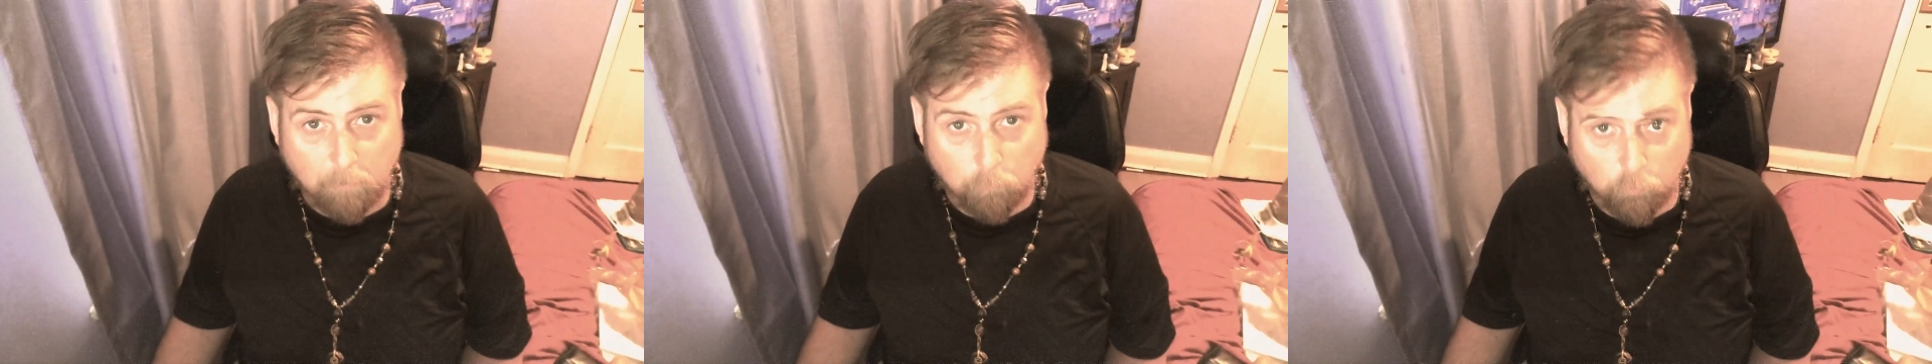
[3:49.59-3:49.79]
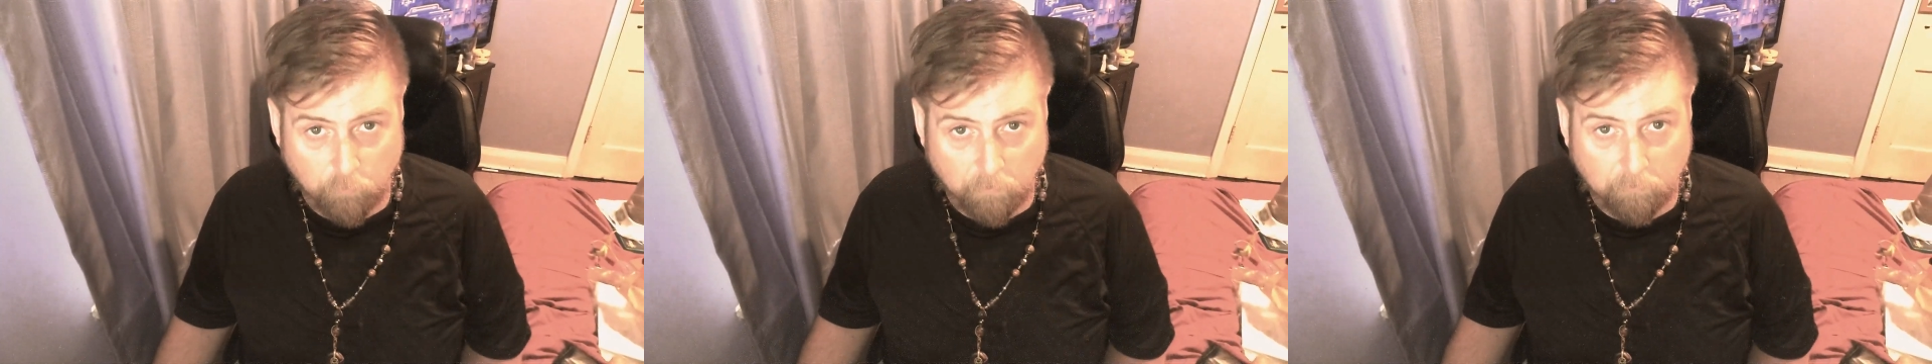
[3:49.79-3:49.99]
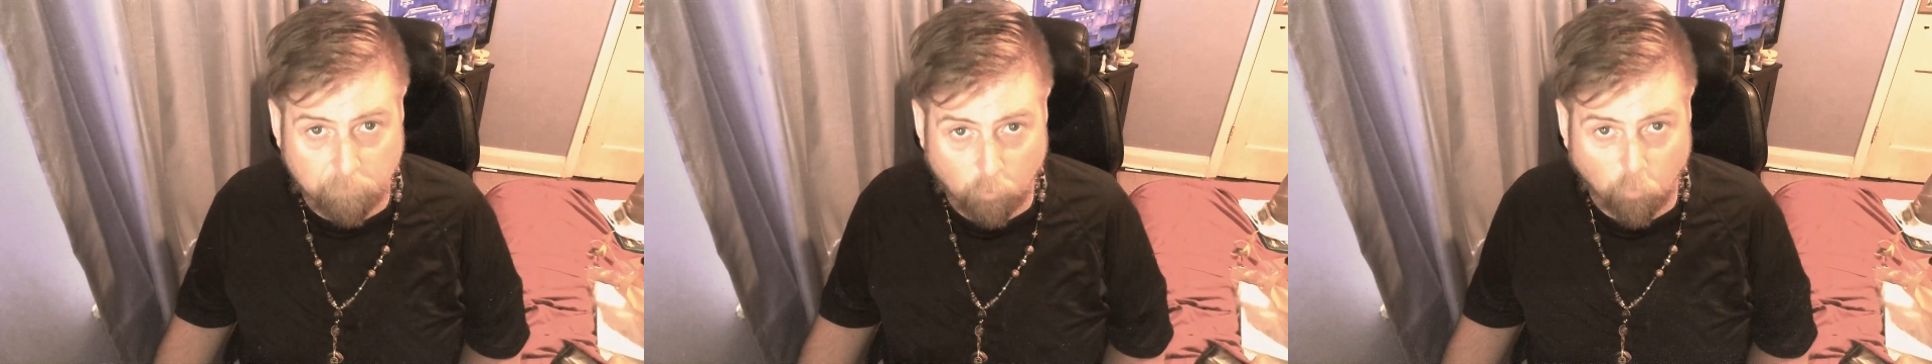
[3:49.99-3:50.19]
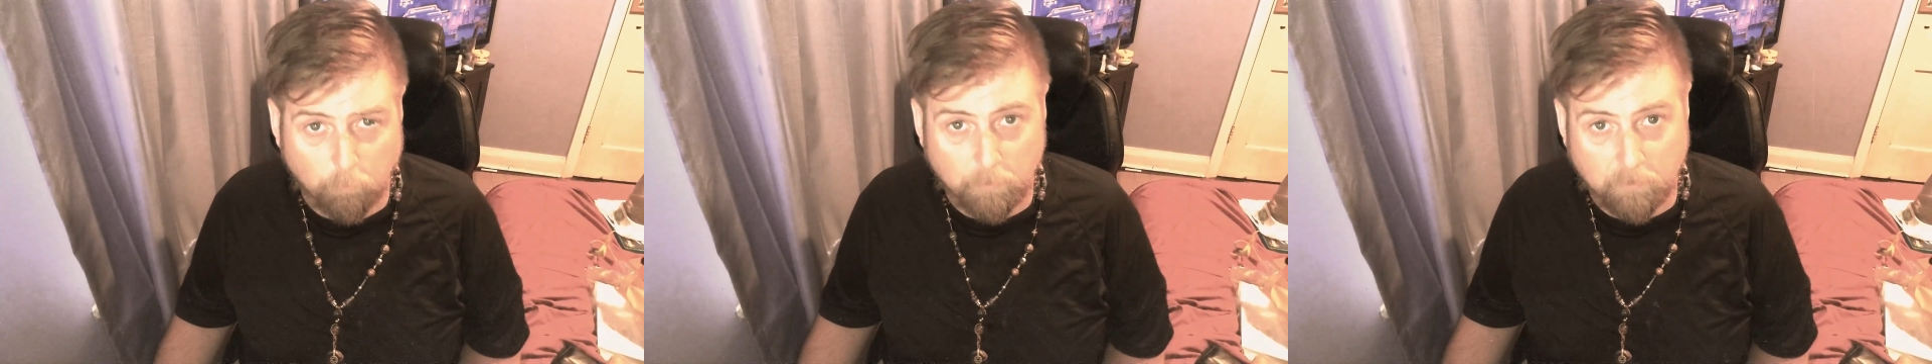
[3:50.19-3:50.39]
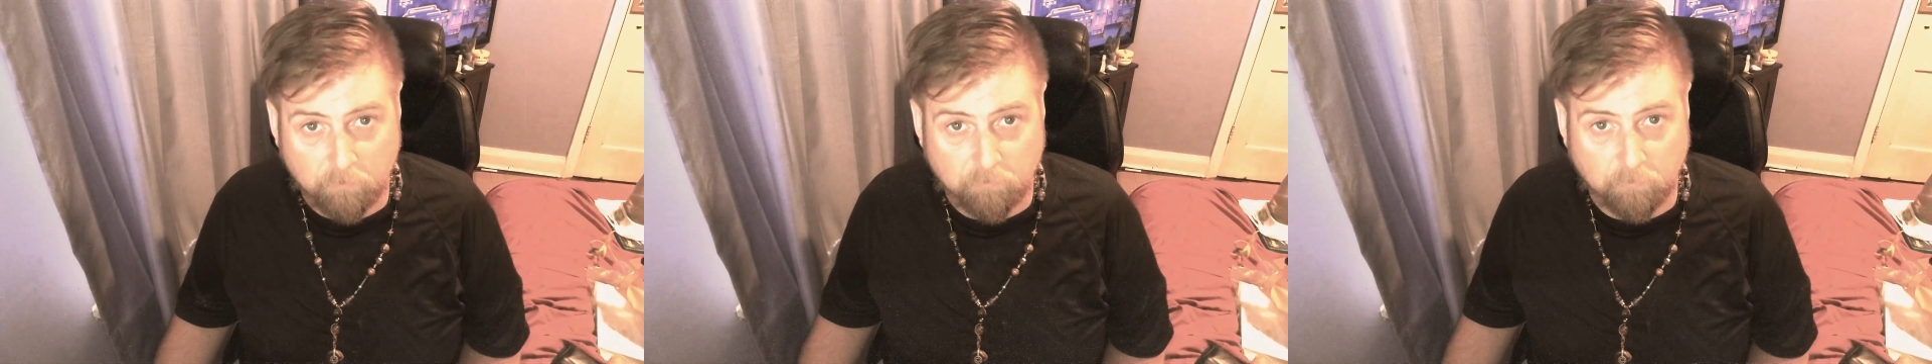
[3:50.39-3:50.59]
moving forward
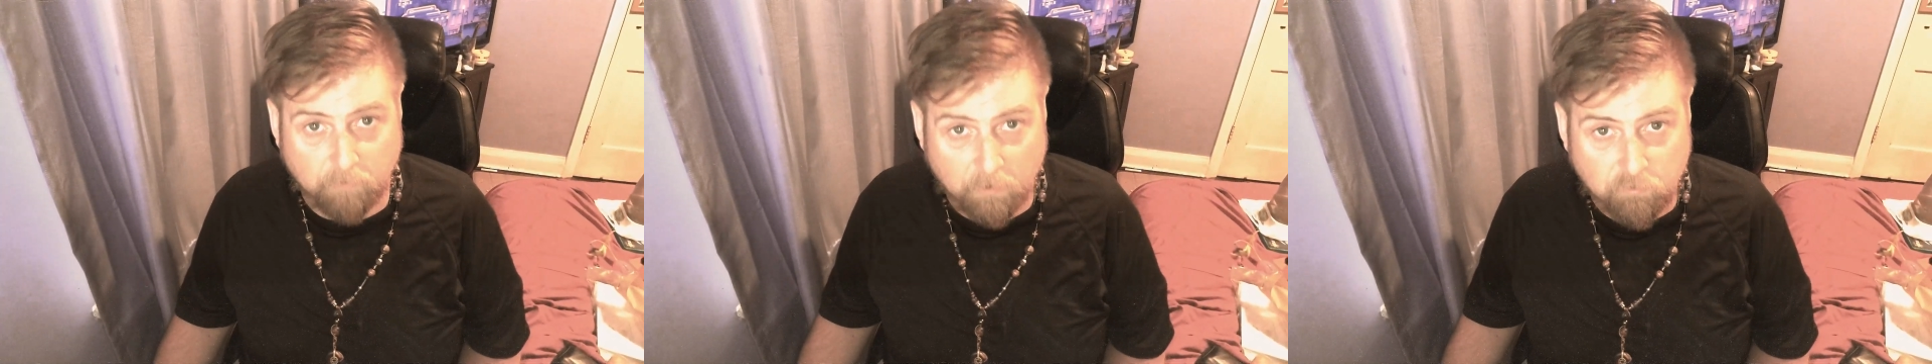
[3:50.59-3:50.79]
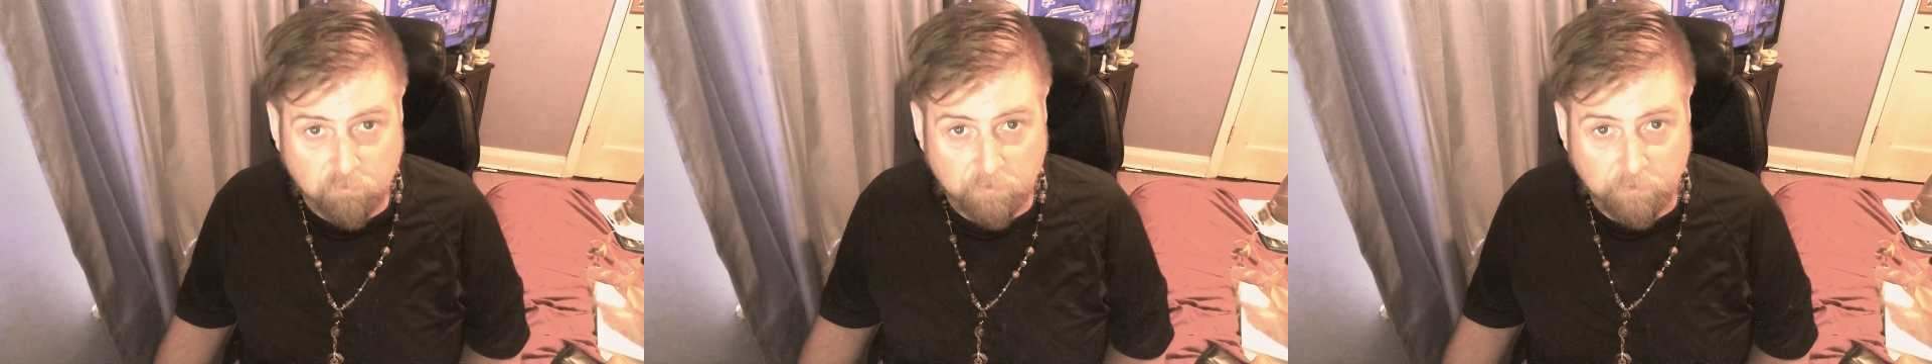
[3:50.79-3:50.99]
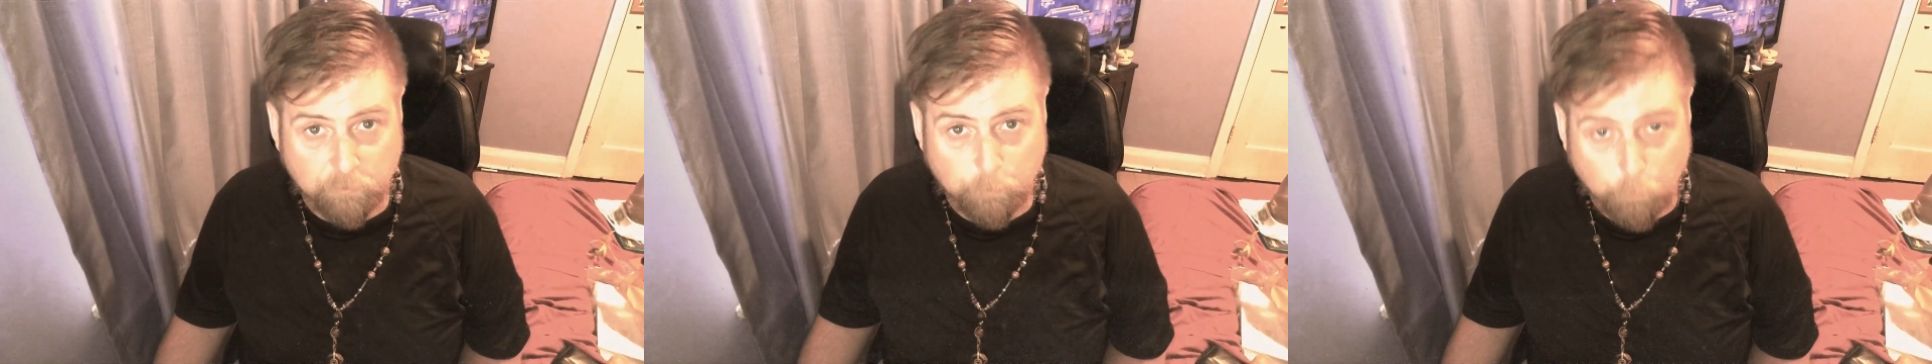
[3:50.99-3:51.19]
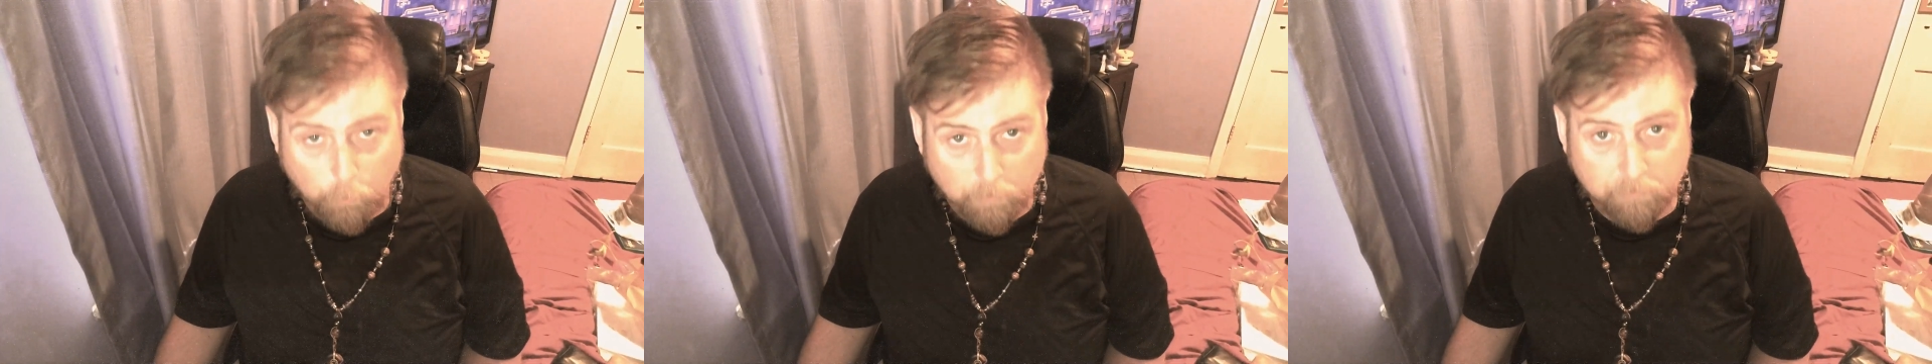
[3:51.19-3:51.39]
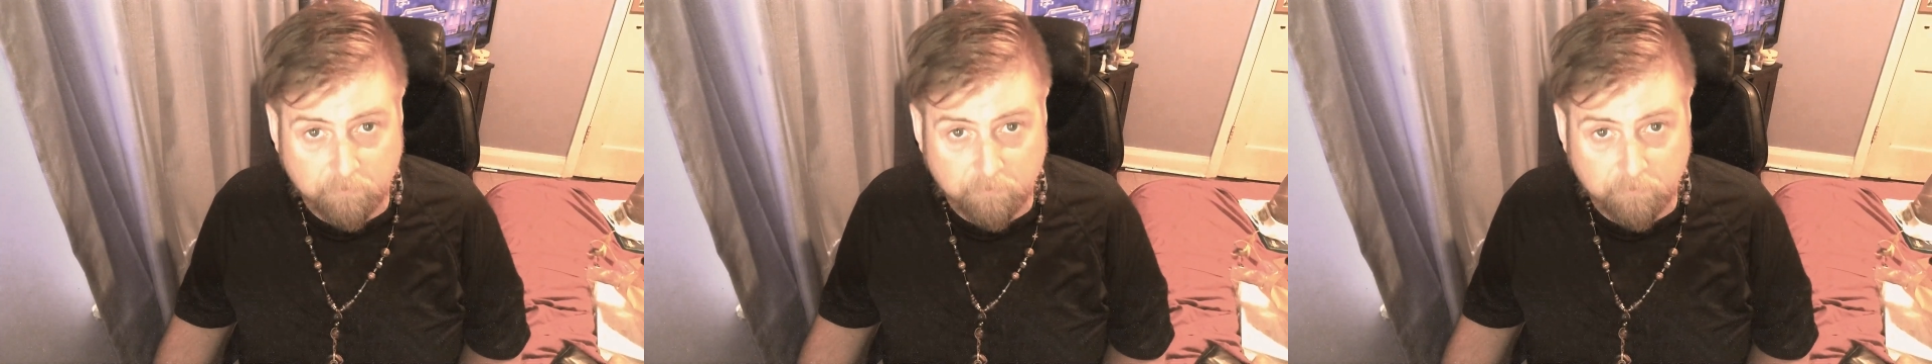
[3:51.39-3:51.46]
because eventually you will